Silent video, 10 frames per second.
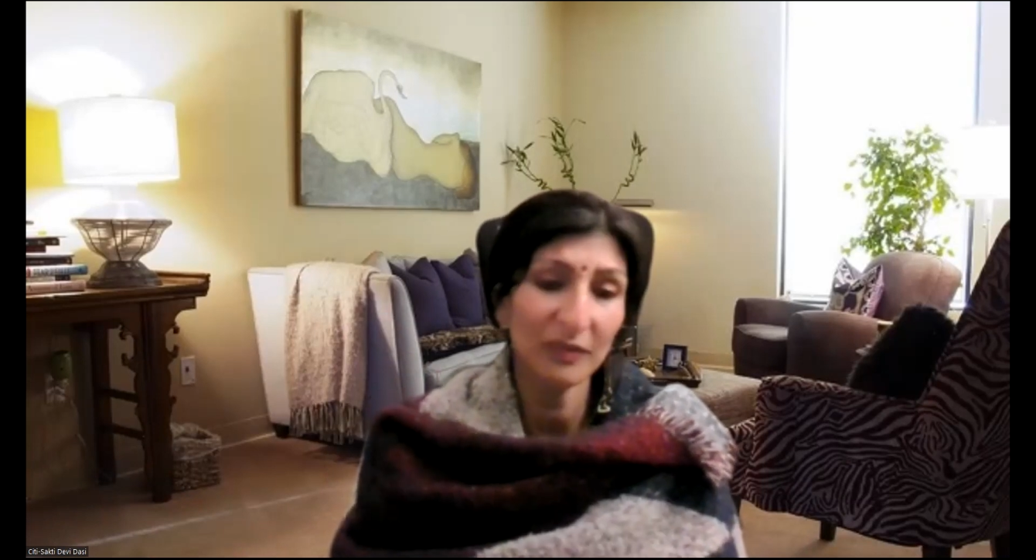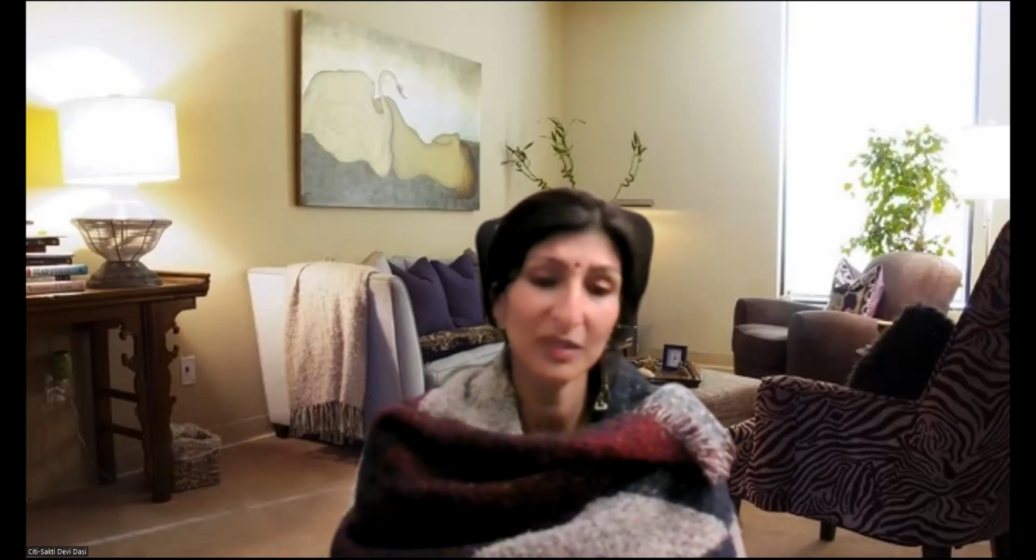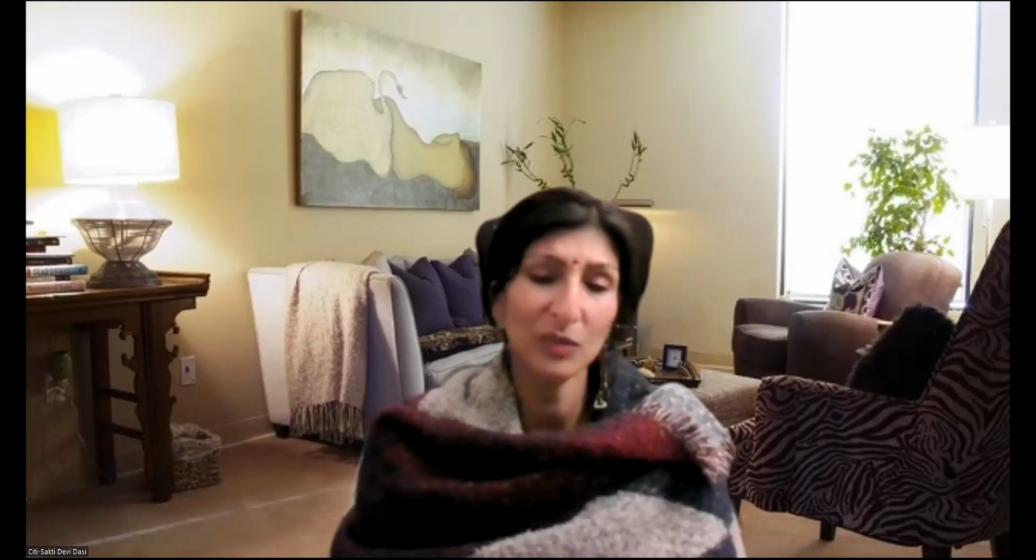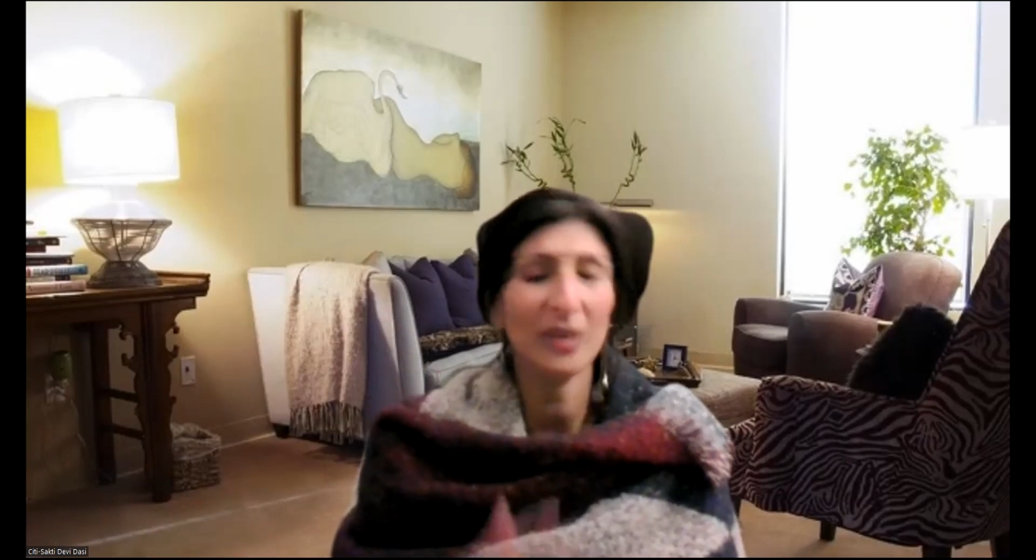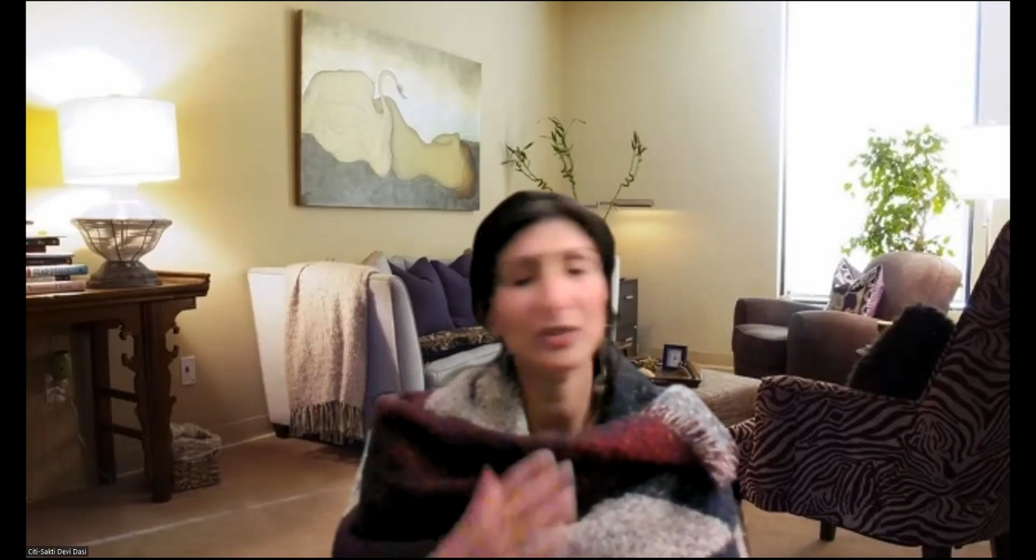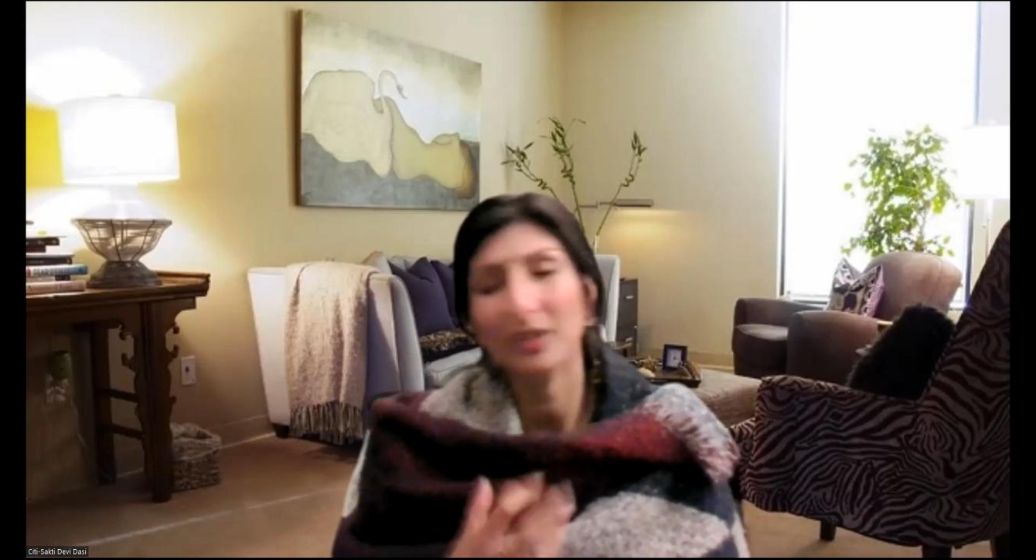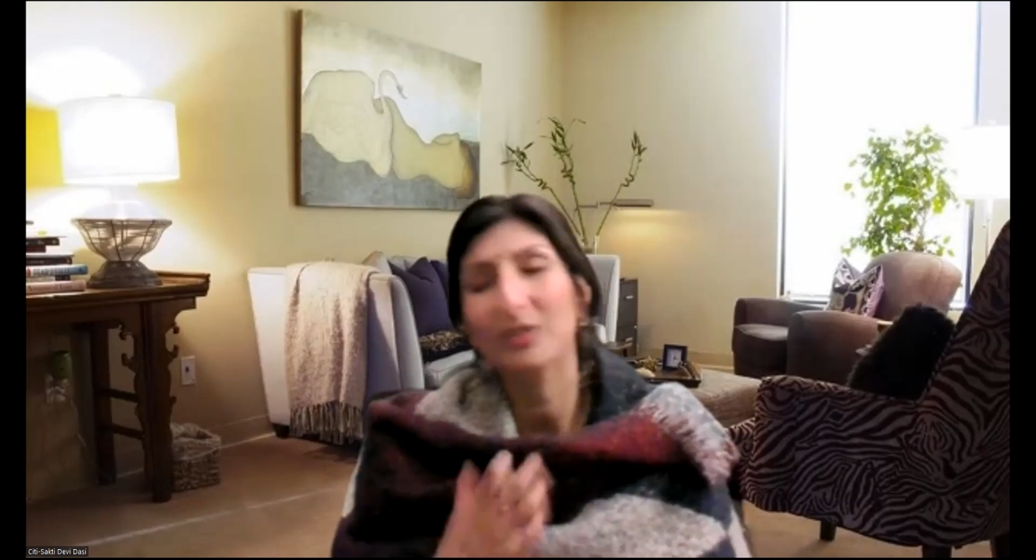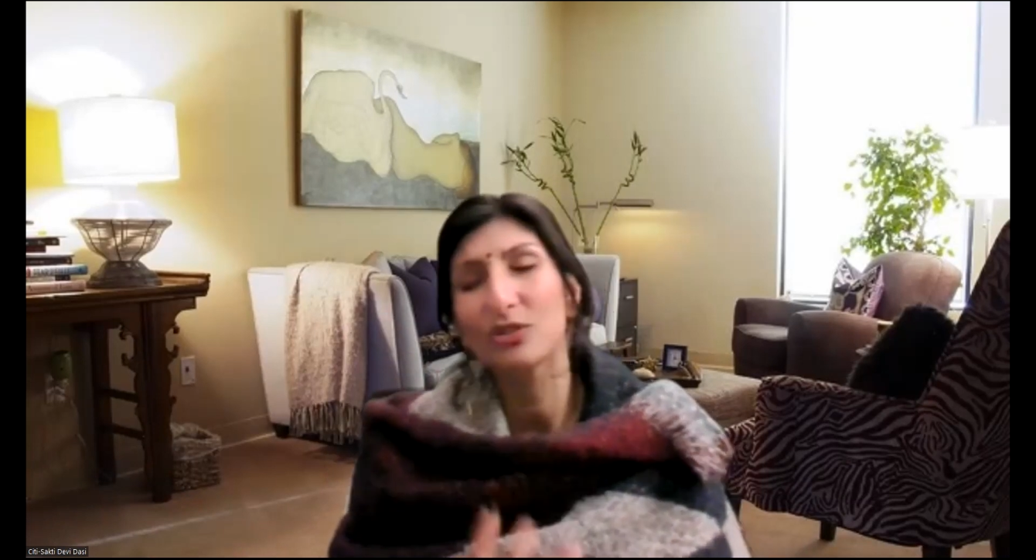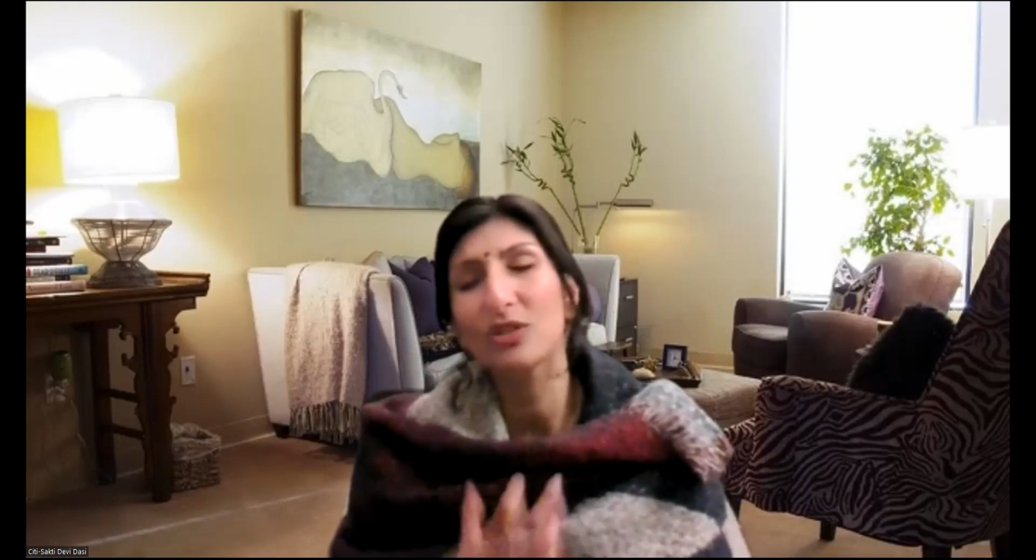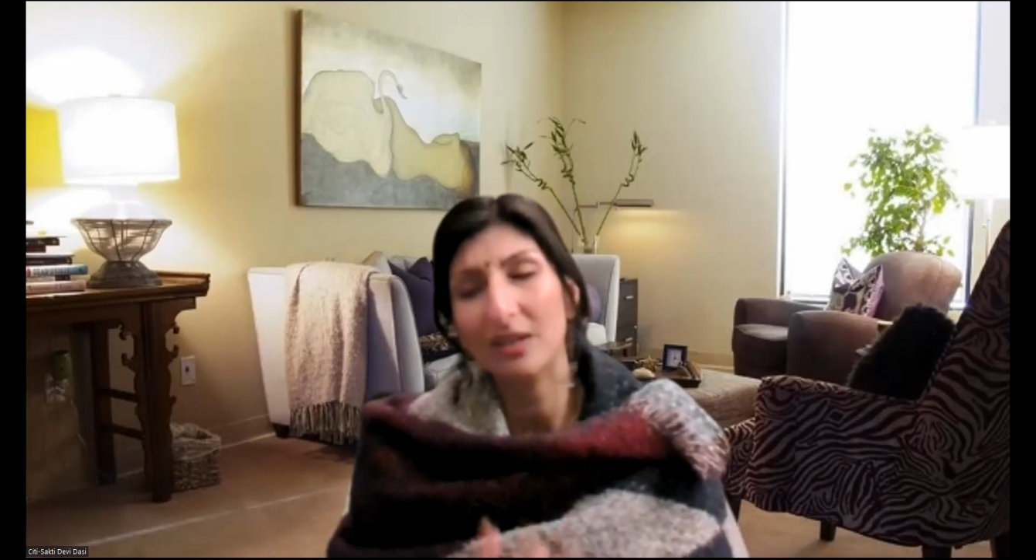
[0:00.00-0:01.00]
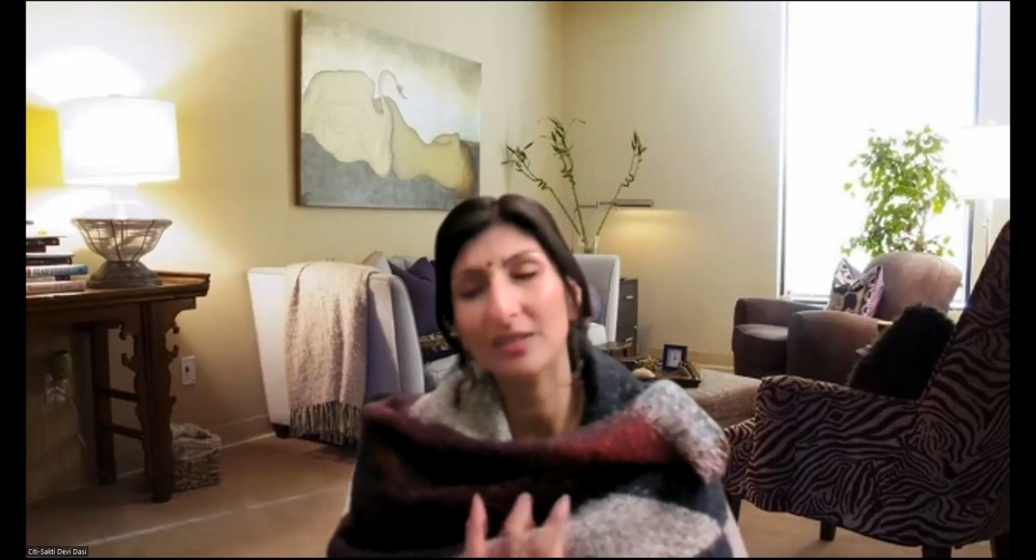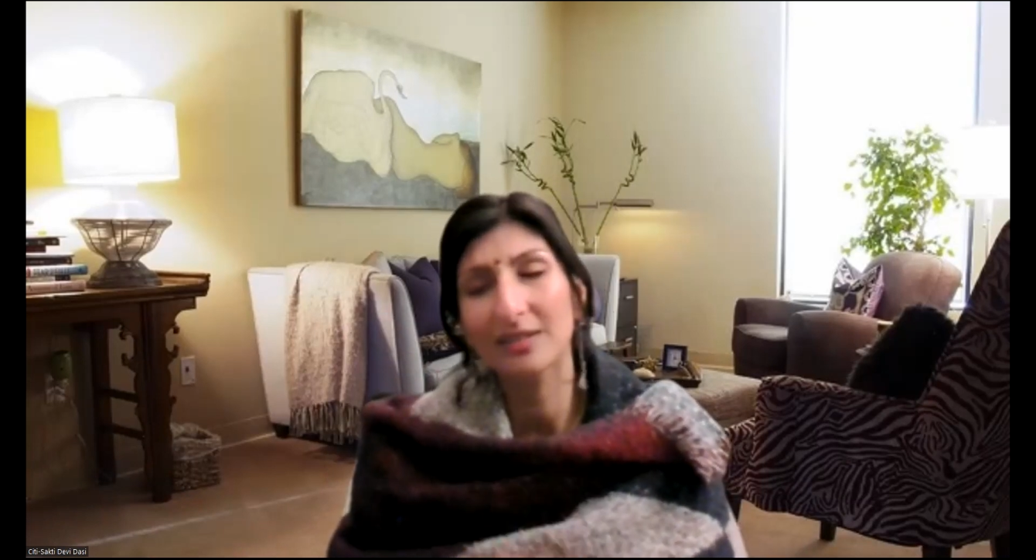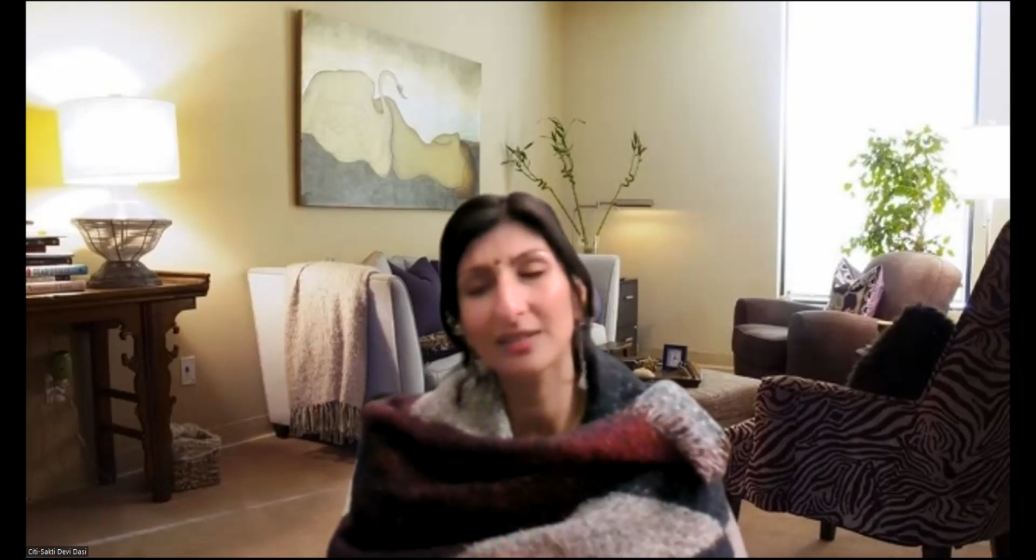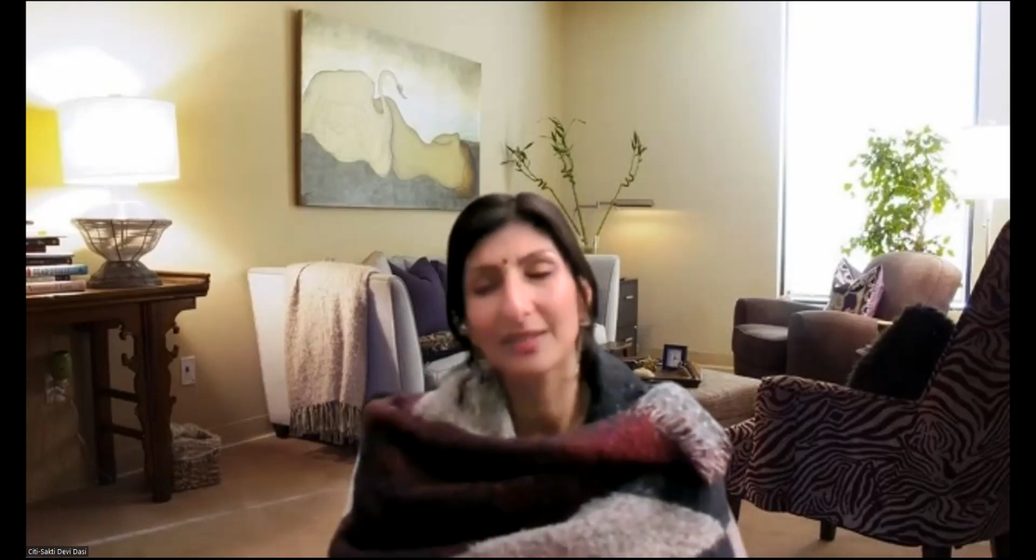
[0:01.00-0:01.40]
this away so I can just